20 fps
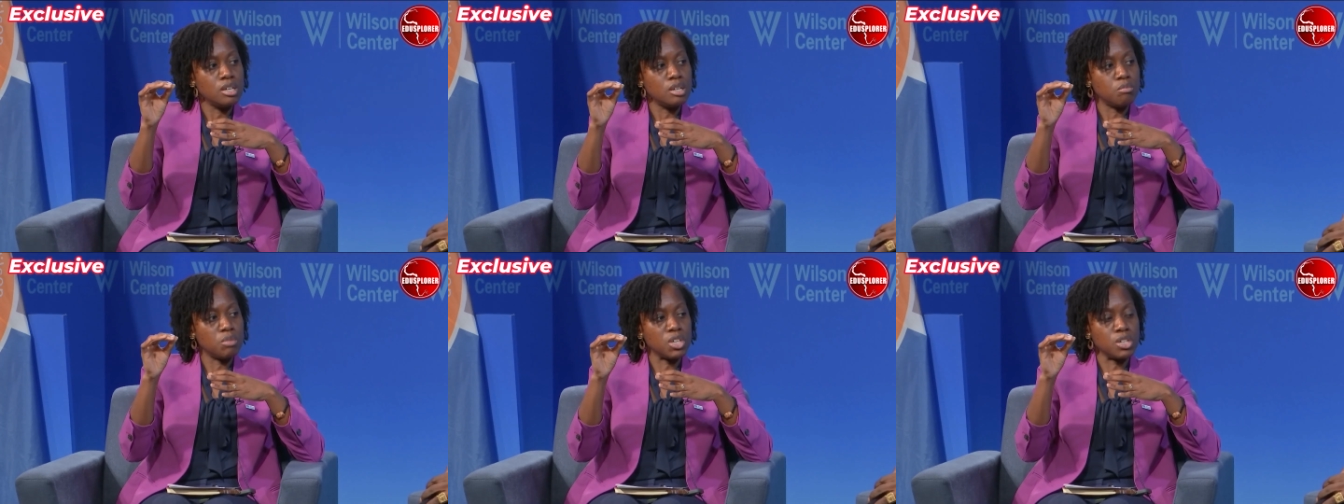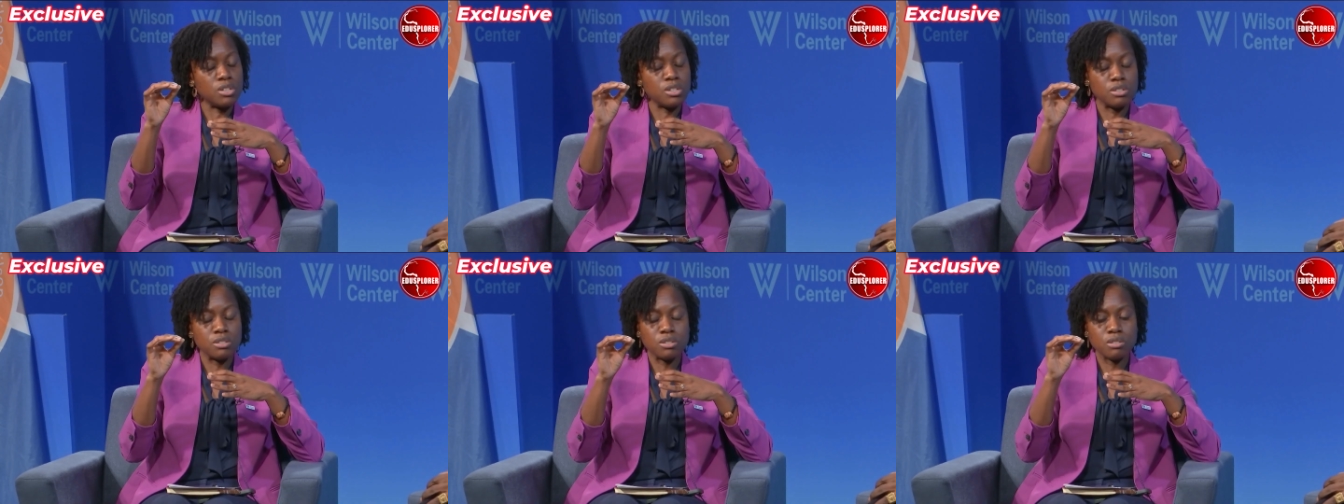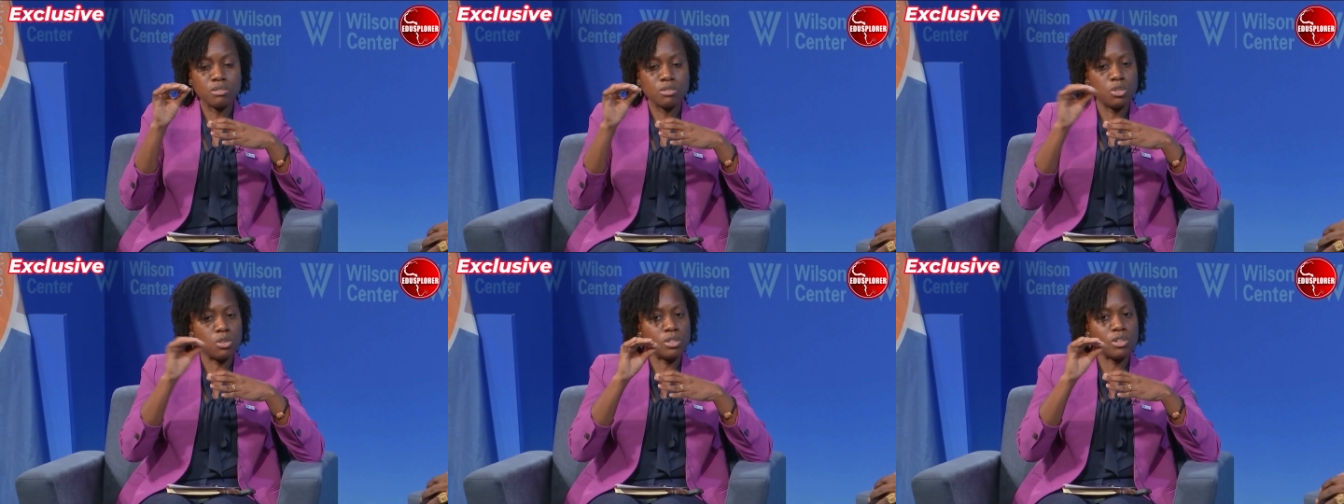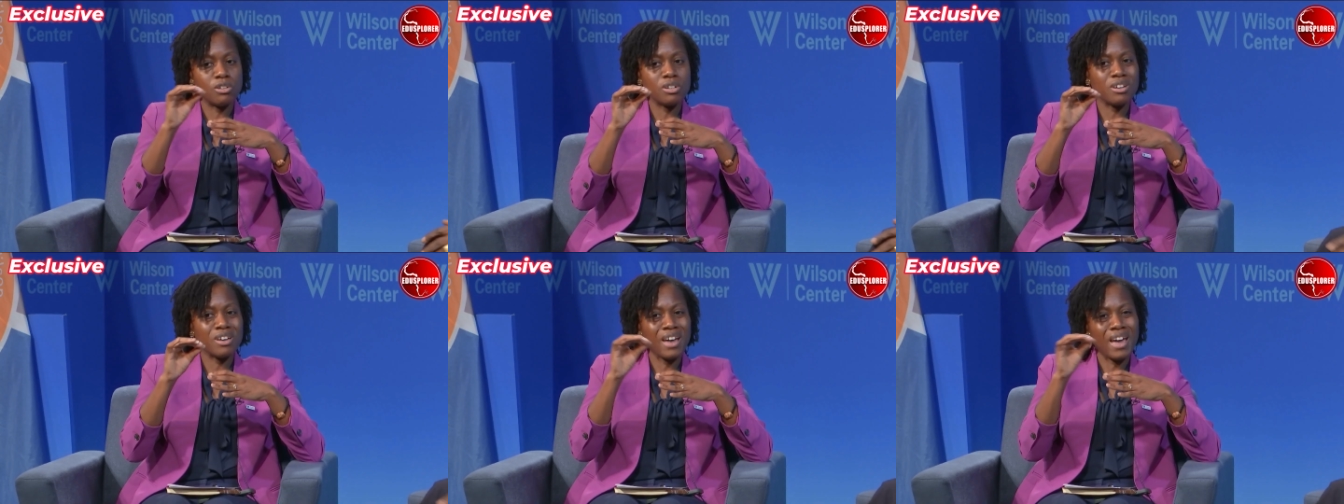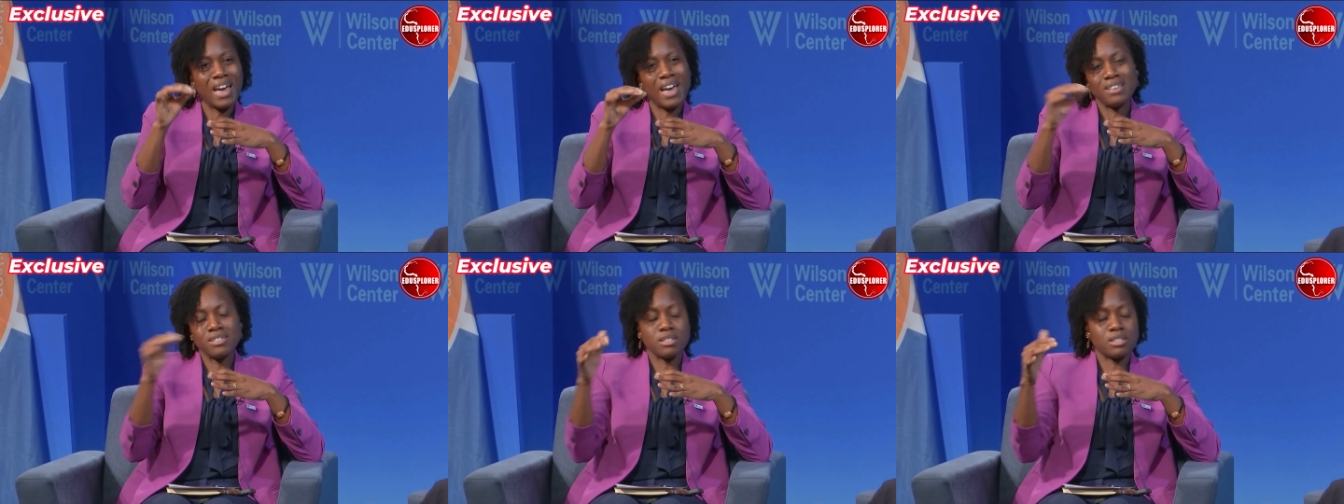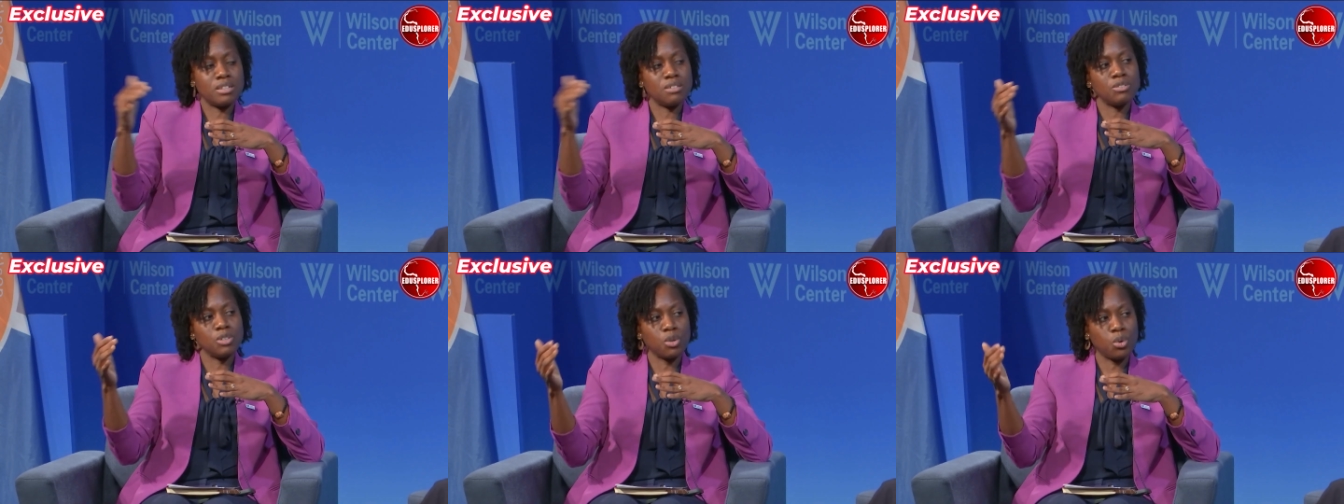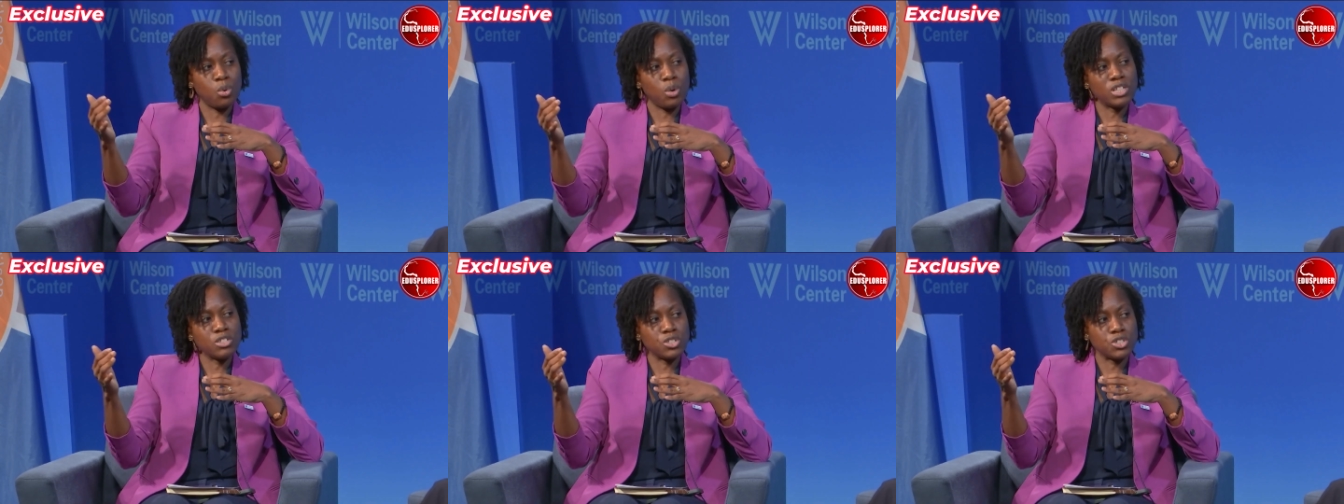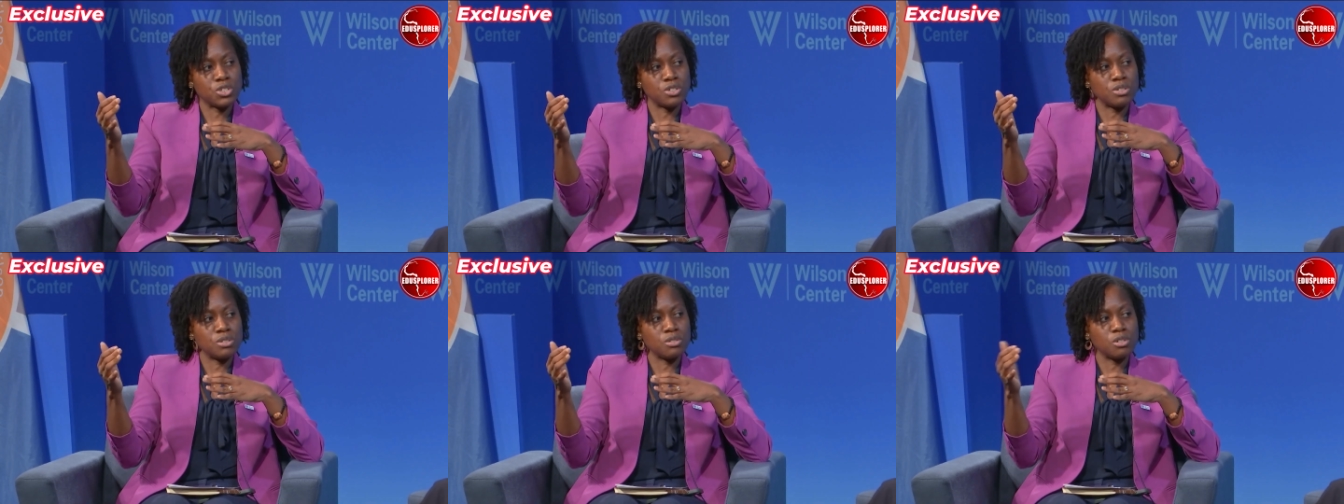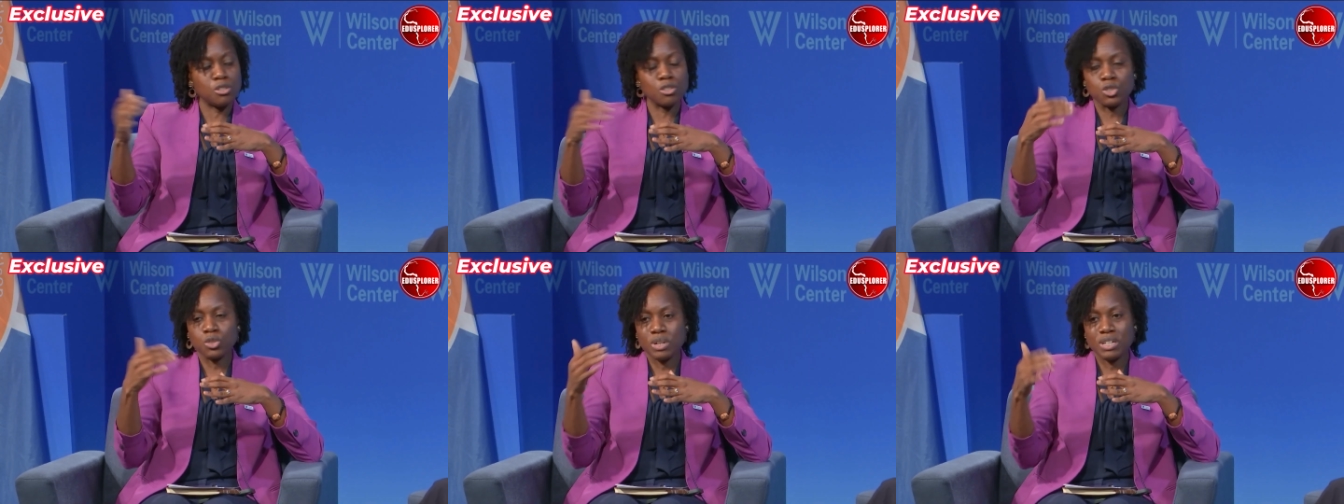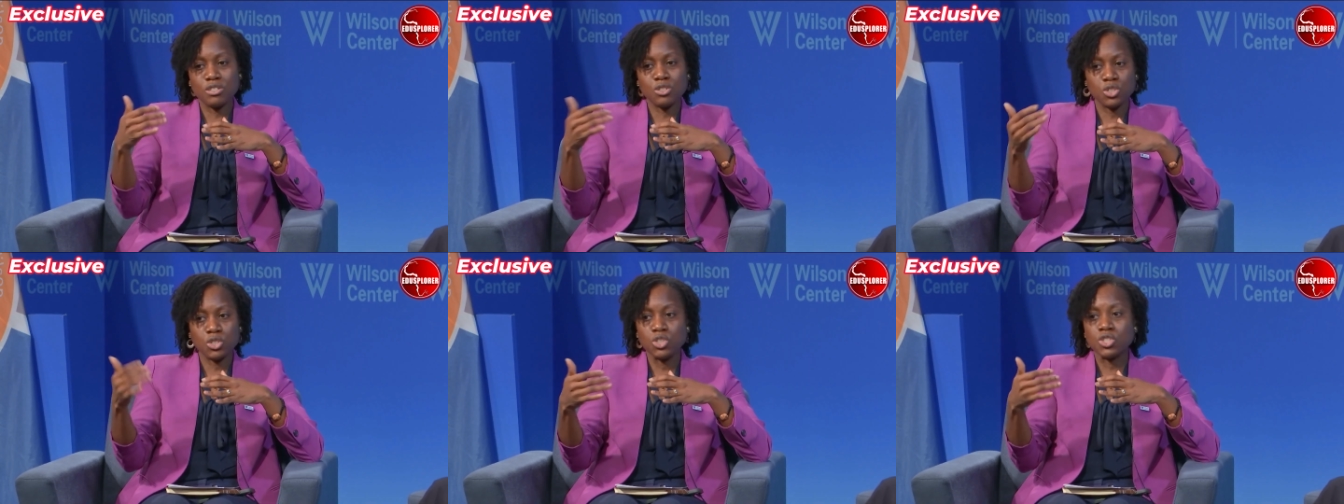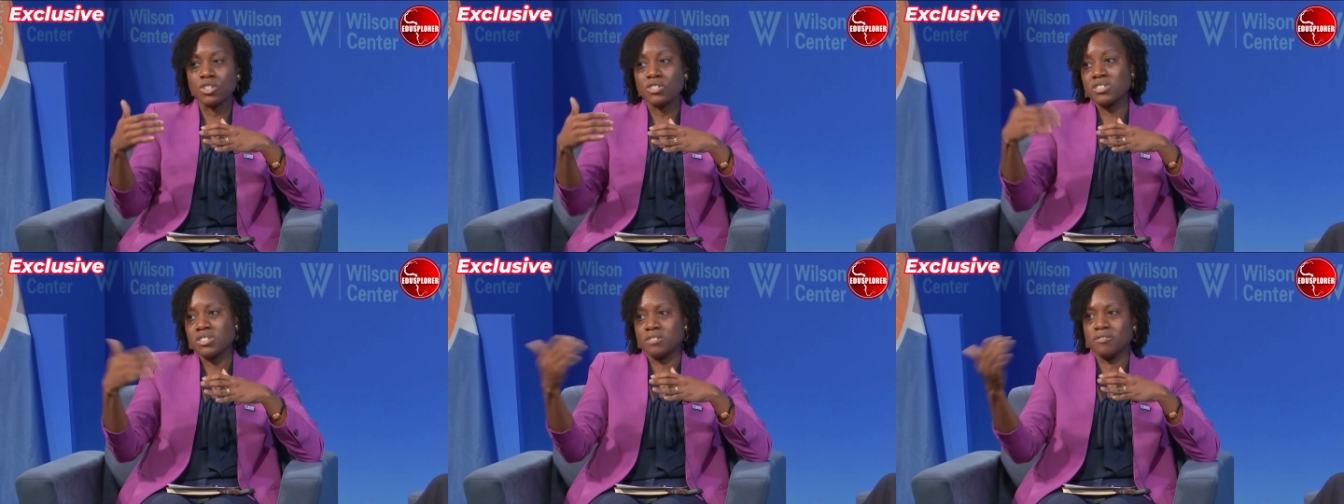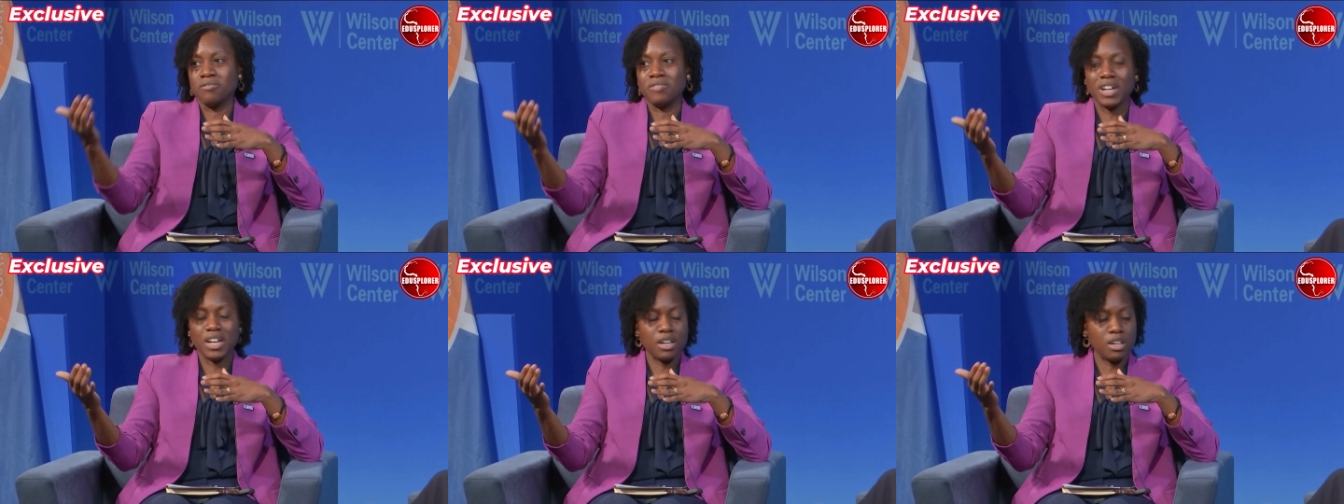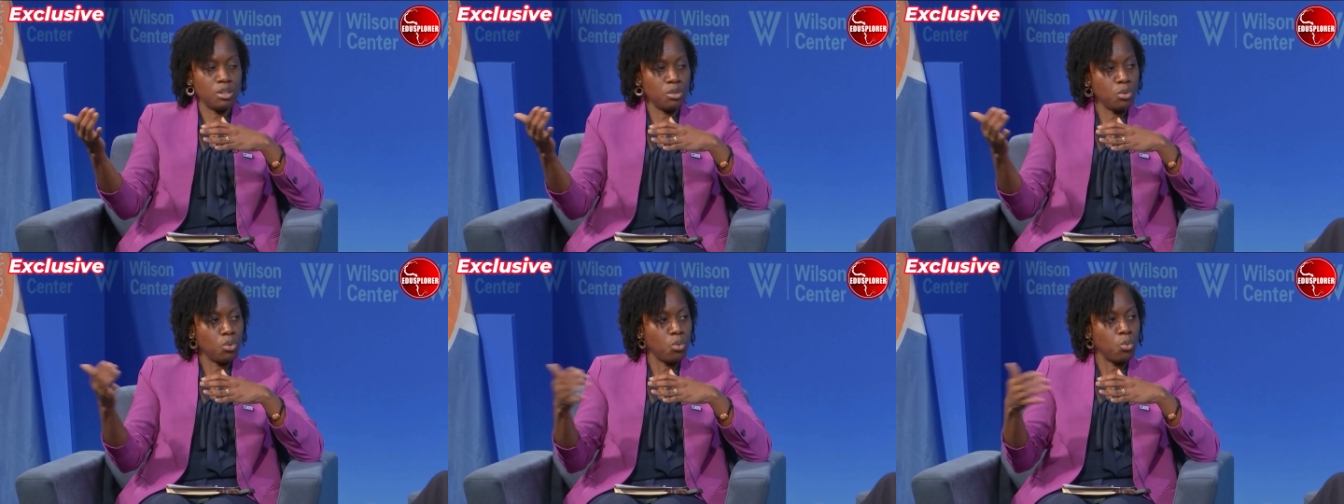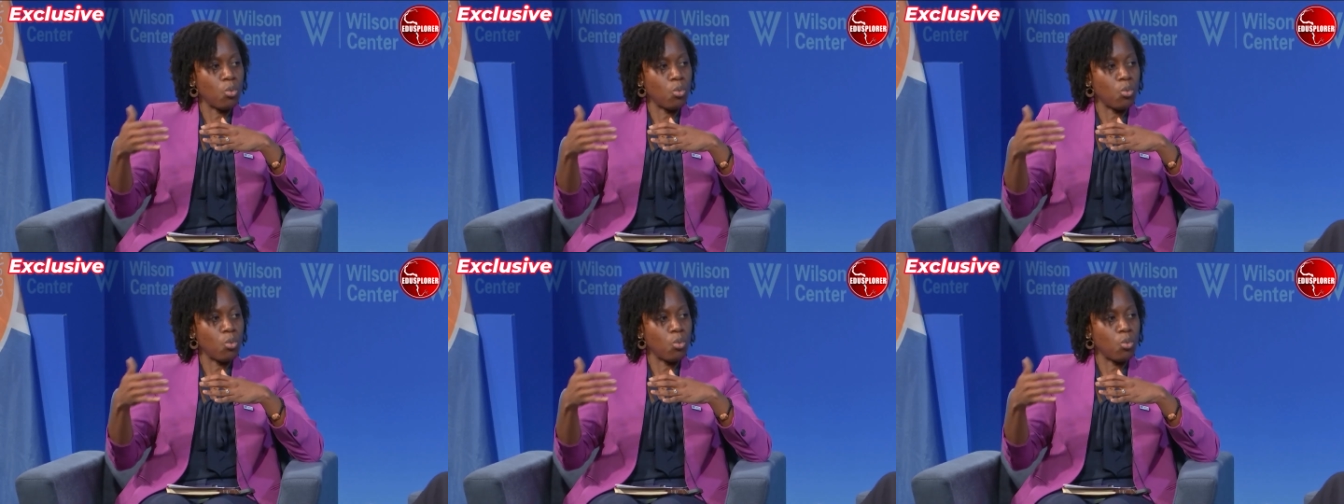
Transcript: because no longer asking the question or trying to justify